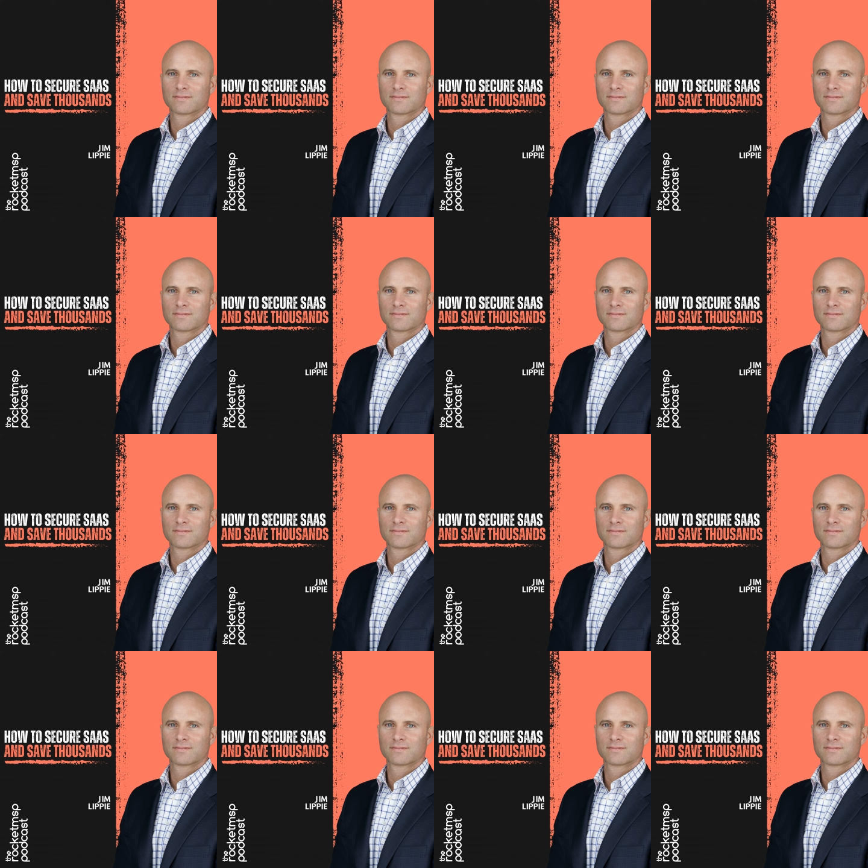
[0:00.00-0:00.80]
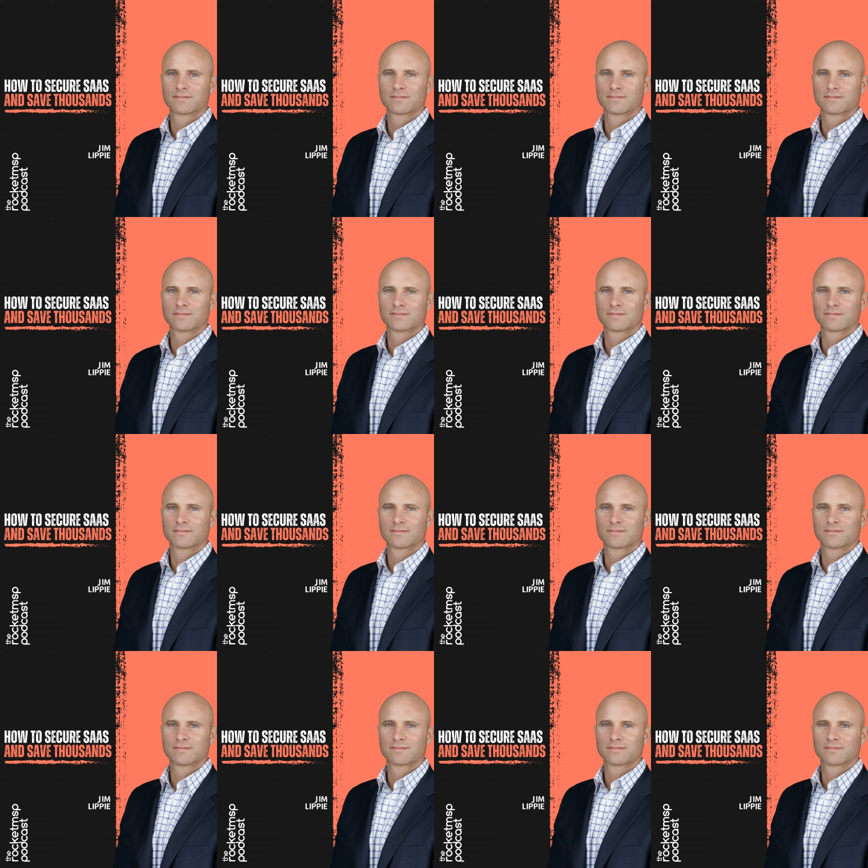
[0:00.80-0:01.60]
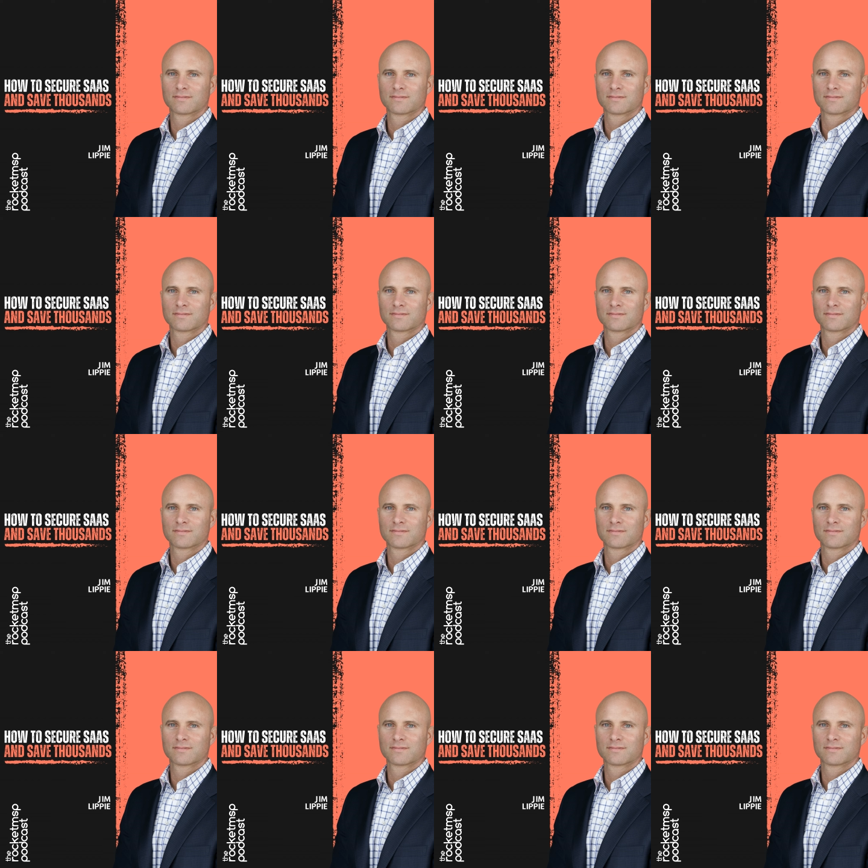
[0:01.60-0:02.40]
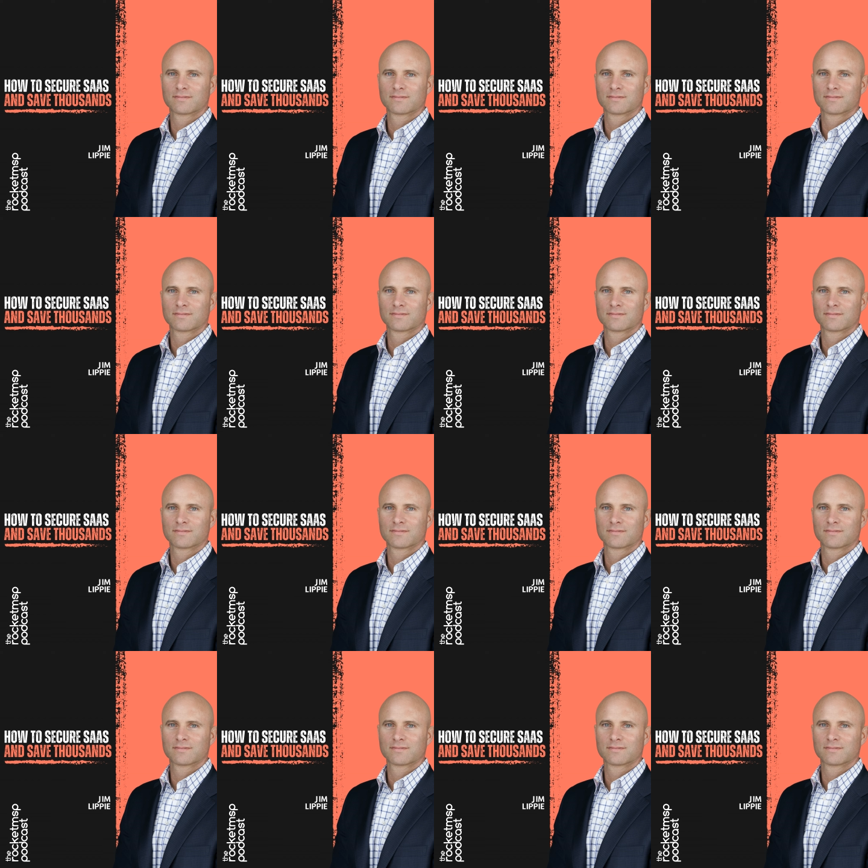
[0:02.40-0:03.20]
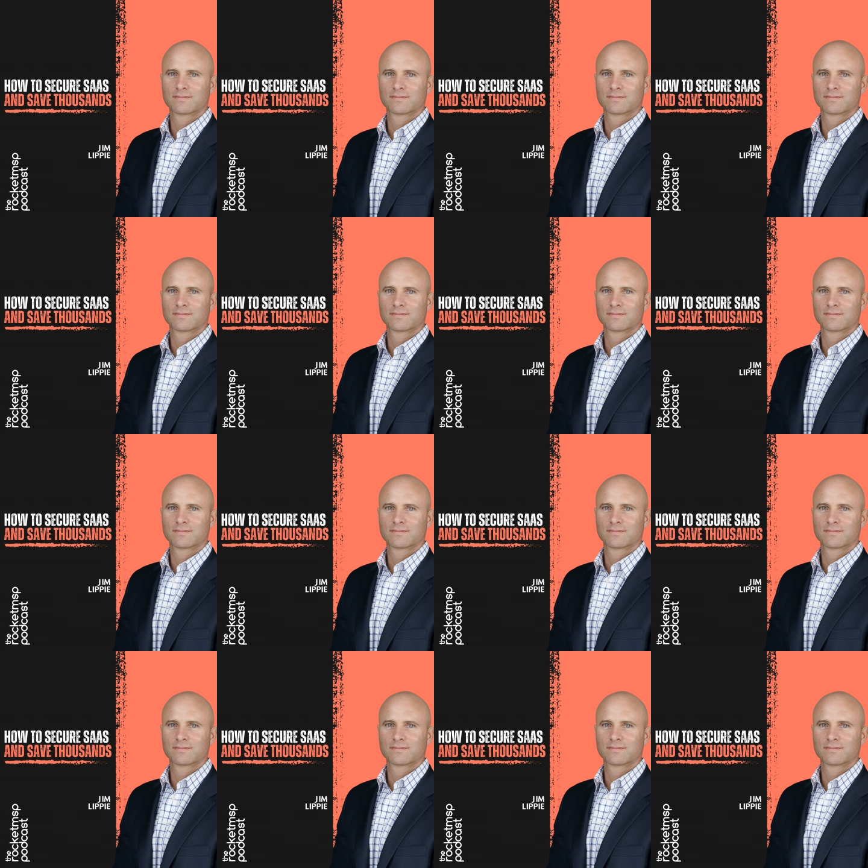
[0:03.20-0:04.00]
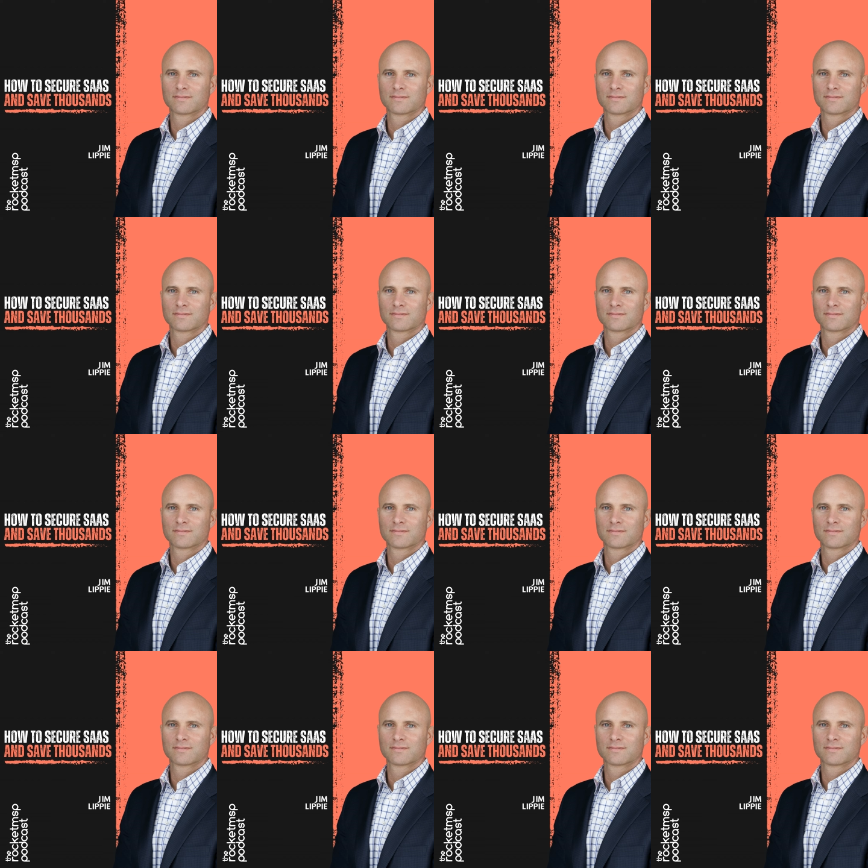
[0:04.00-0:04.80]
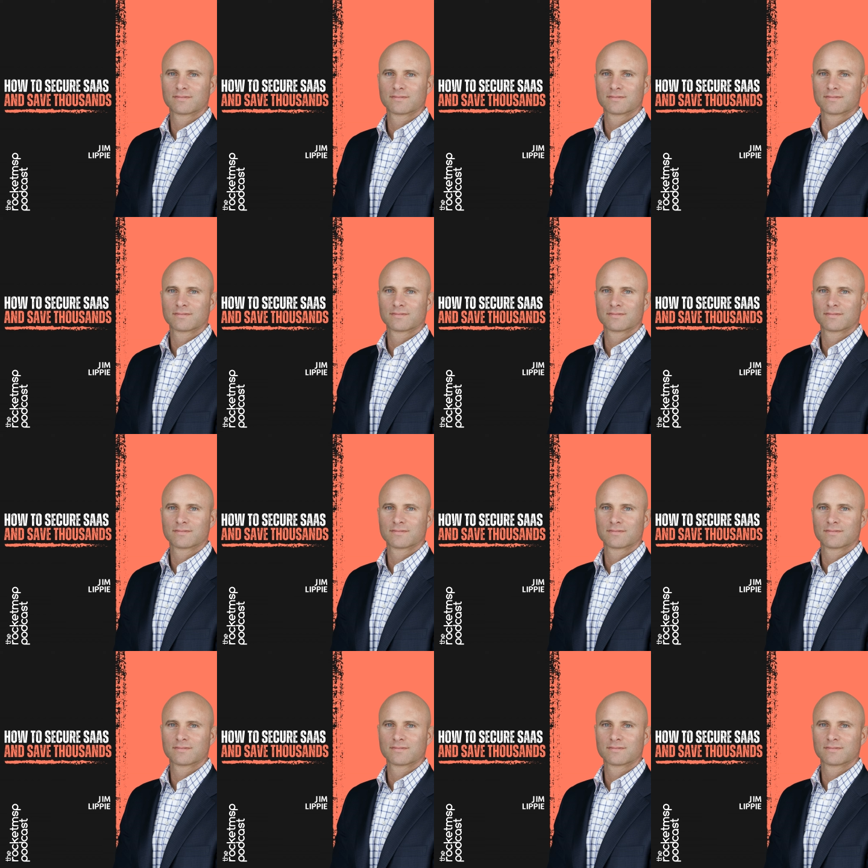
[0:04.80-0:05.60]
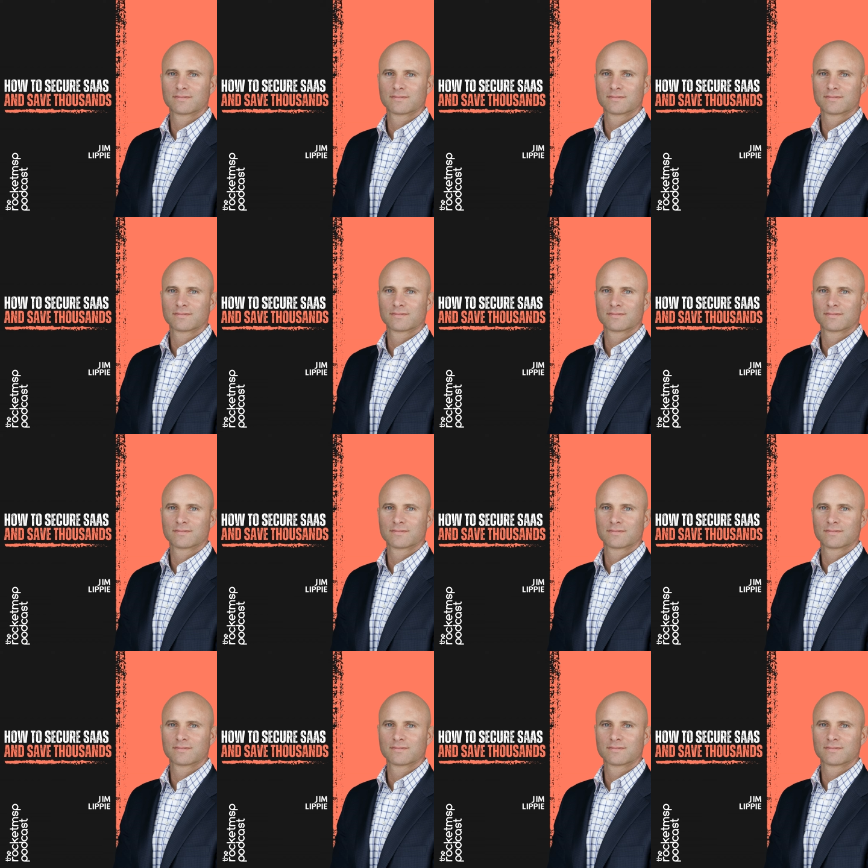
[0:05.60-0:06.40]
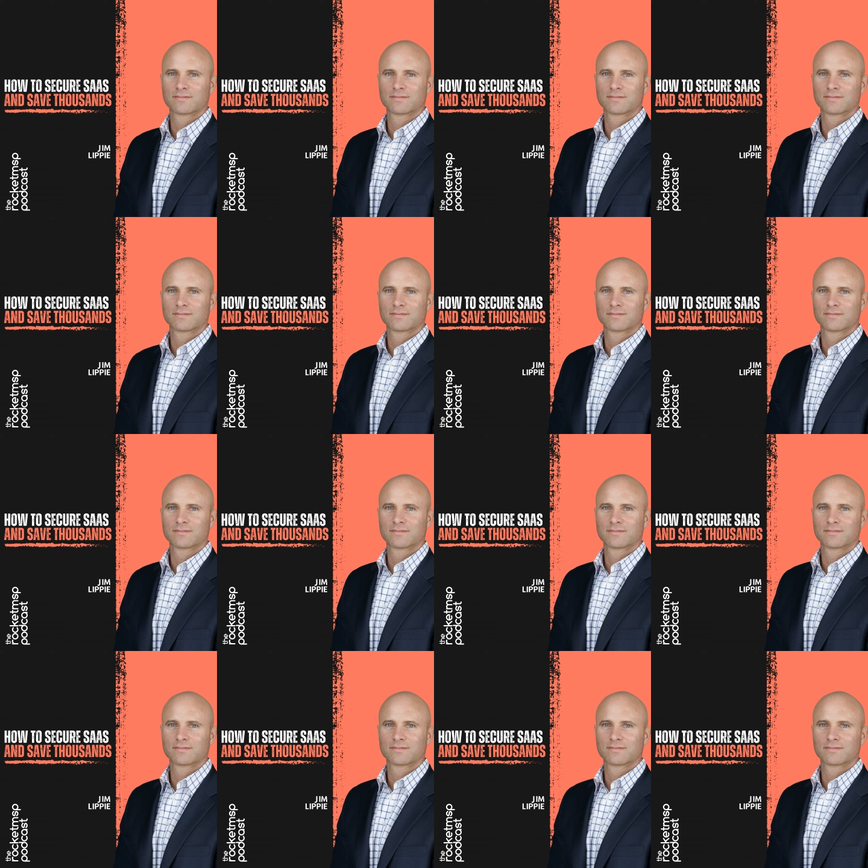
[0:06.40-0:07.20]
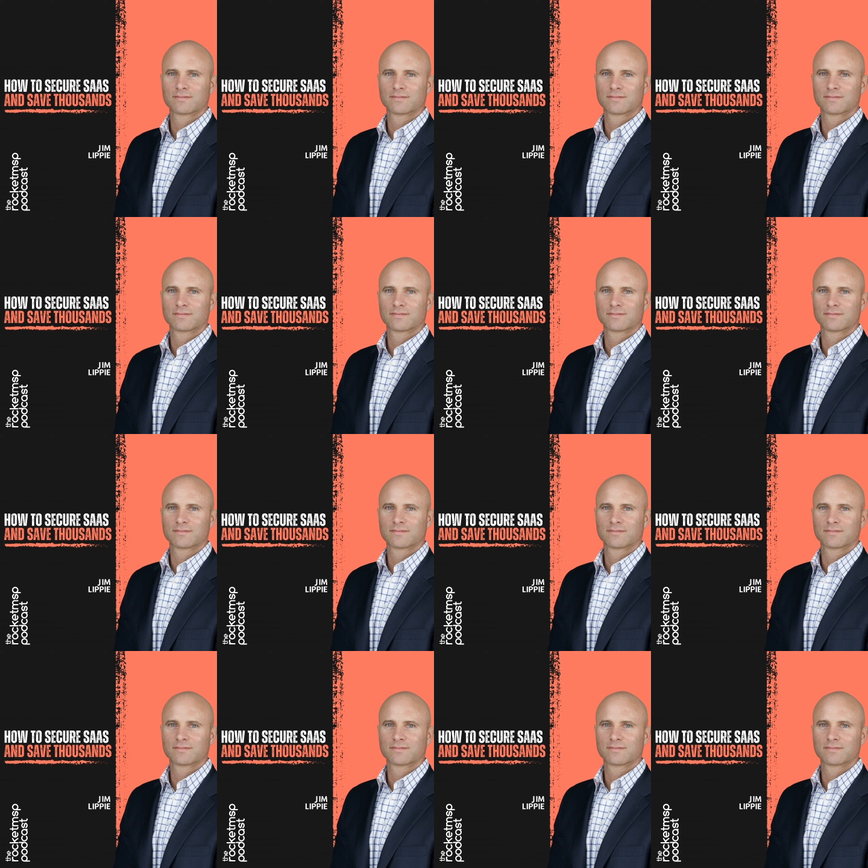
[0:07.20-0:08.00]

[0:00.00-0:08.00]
The face doesn't move, so there is nothing to read.